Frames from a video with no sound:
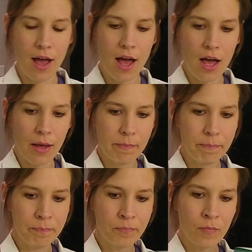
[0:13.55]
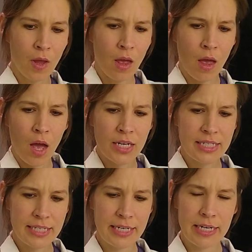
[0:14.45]
Um,
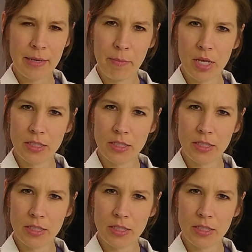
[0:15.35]
does he need a